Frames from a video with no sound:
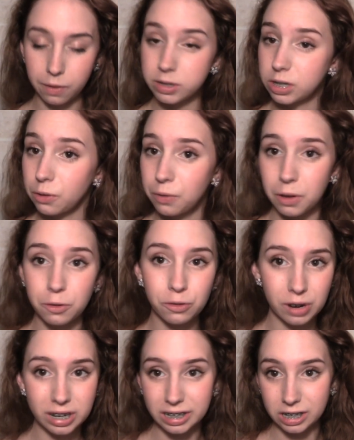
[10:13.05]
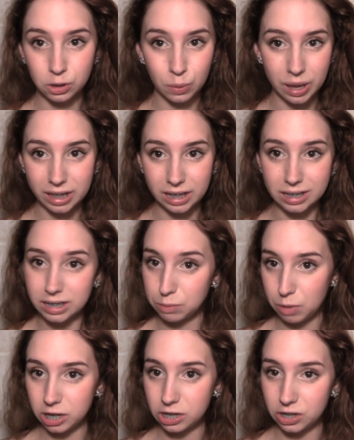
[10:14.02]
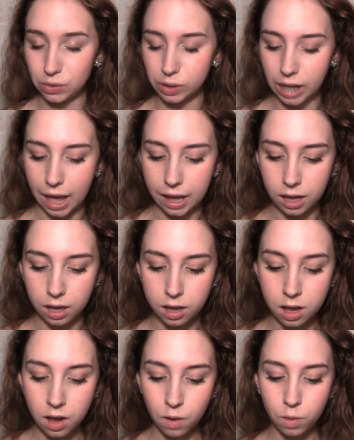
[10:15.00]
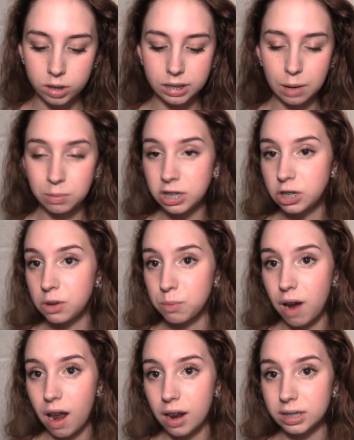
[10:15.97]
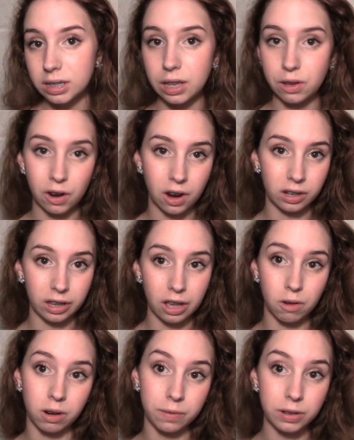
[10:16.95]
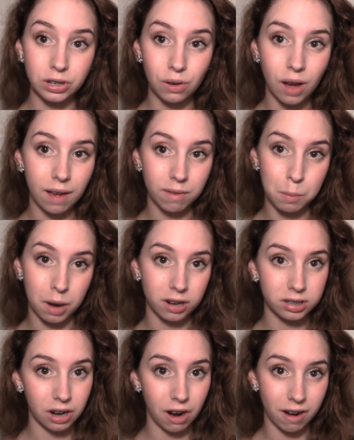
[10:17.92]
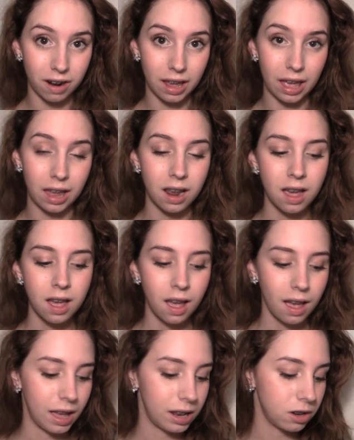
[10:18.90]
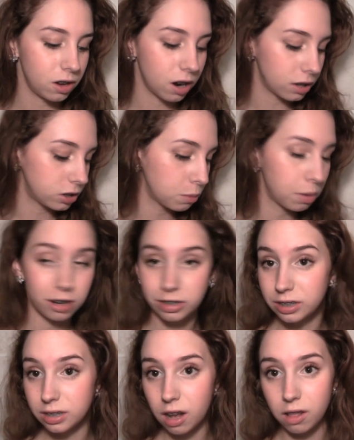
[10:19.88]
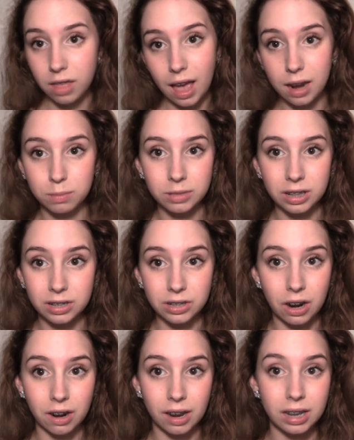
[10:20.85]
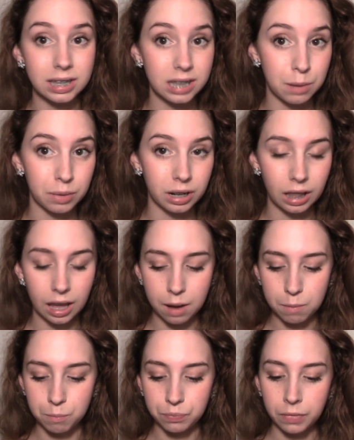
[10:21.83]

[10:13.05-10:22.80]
So feel free to tweak this as much as you would like. Or substitute products that you currently own if you don't have the Mark Starter Kit. And you can also purchase all the items in the starter kit separately.